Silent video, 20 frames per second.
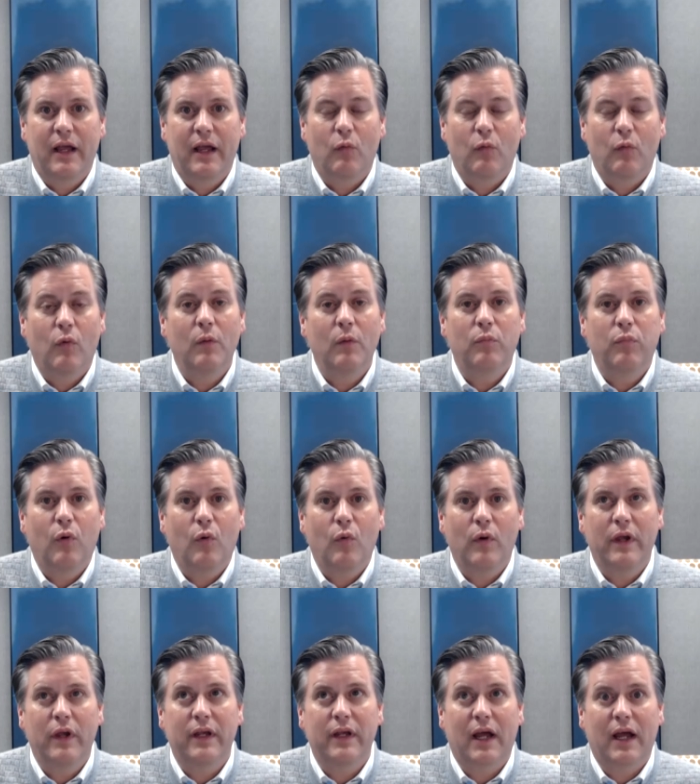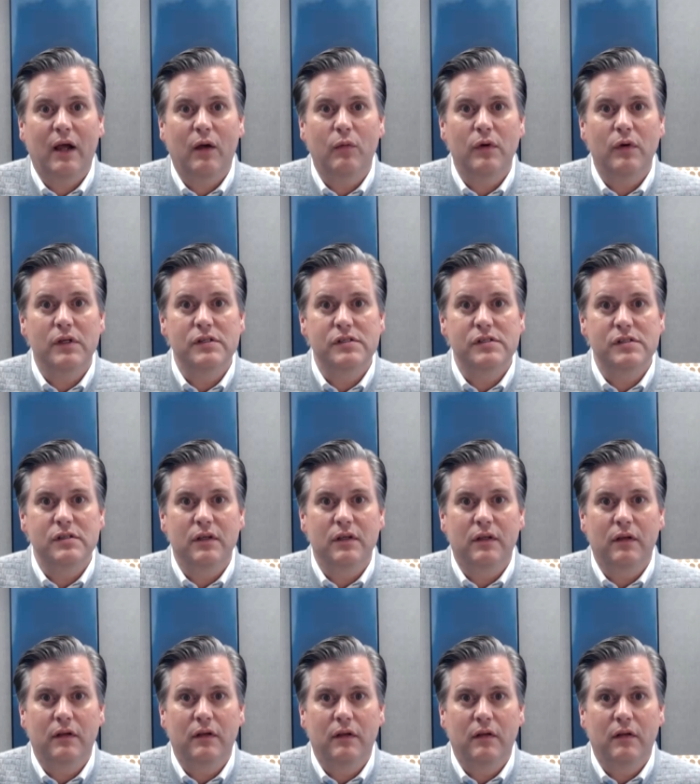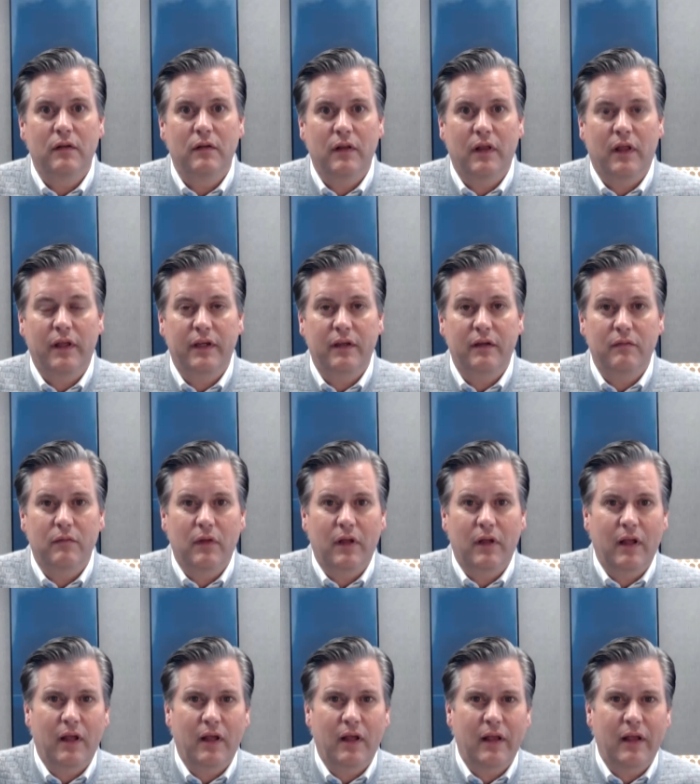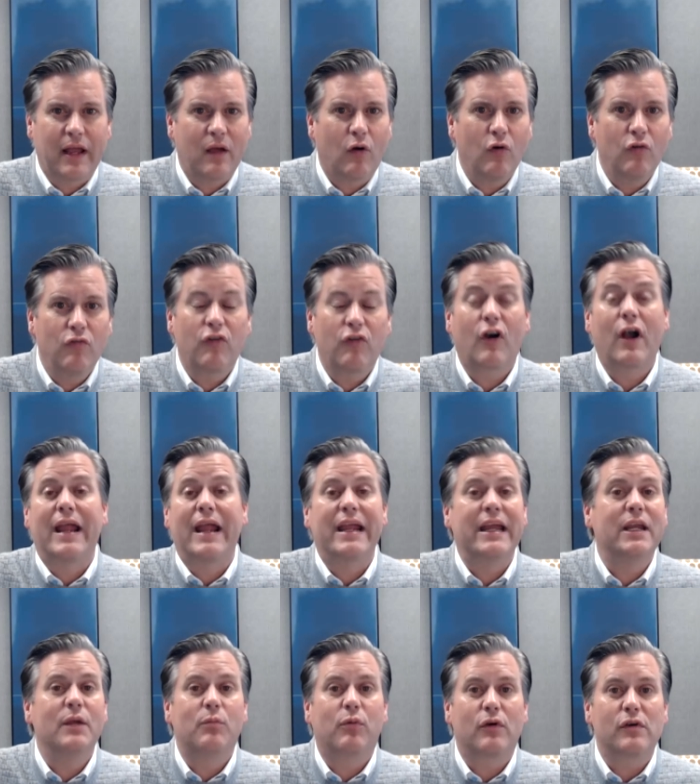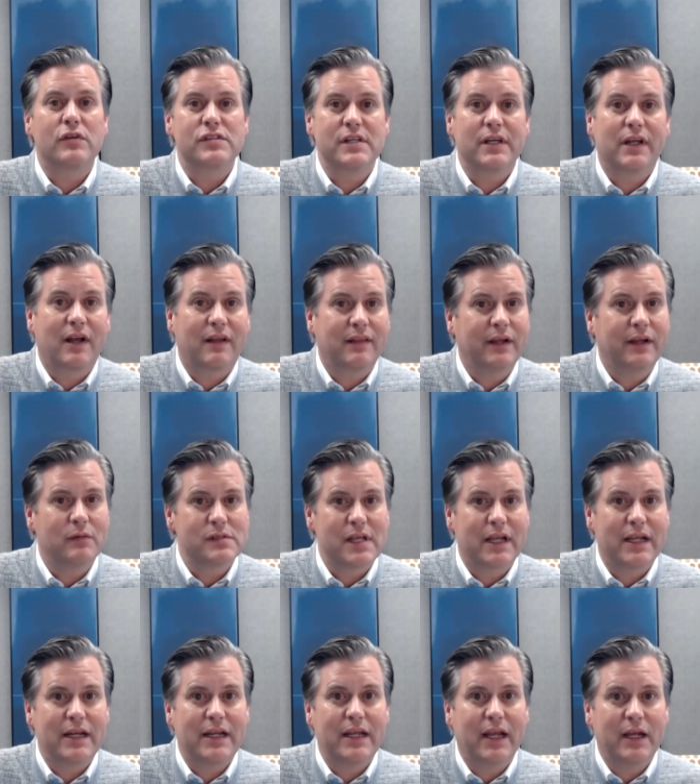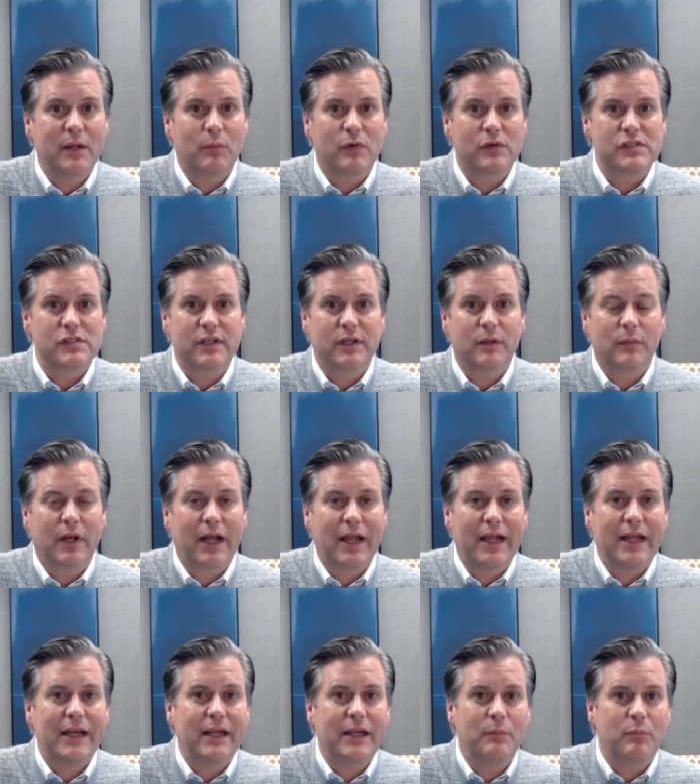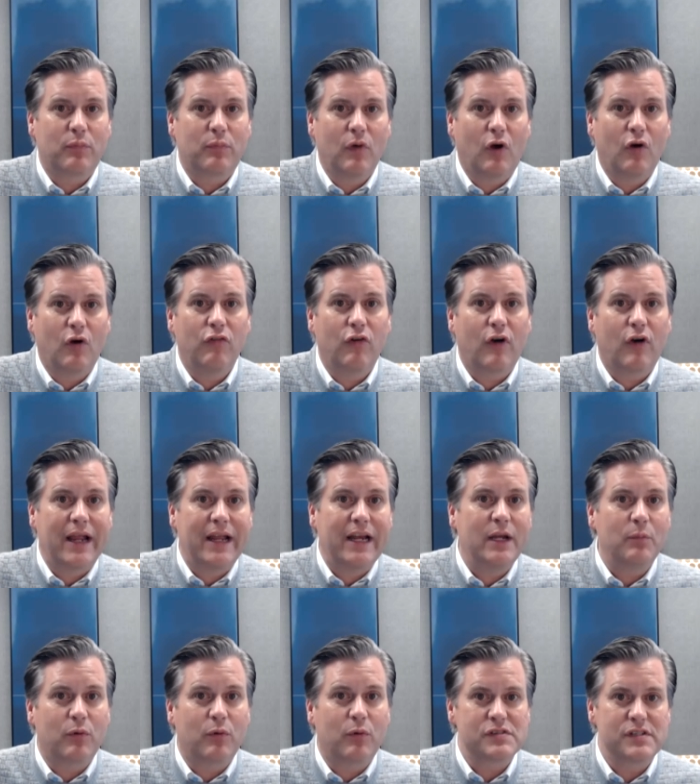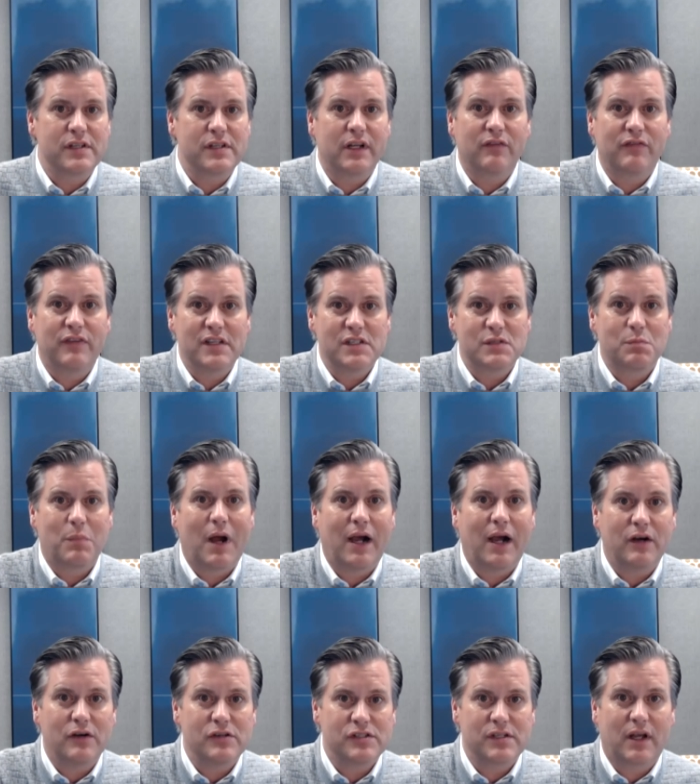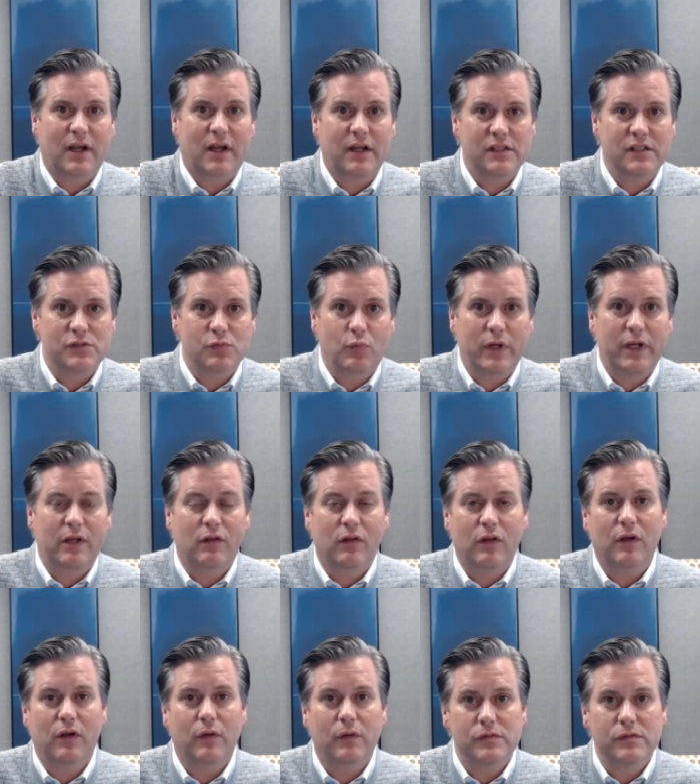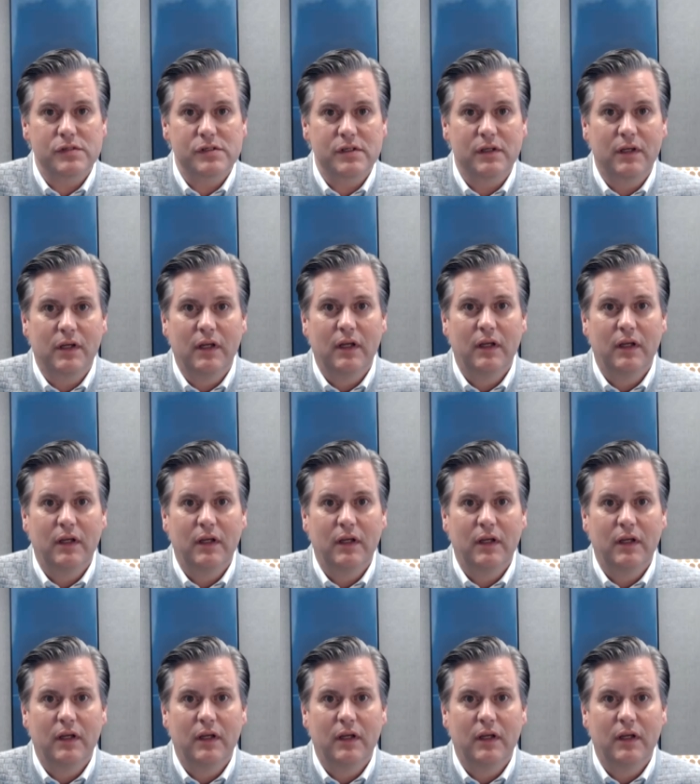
at one point I was like over 80%, I think it was 88%, but 80 over 80% of his buyer sides we closed.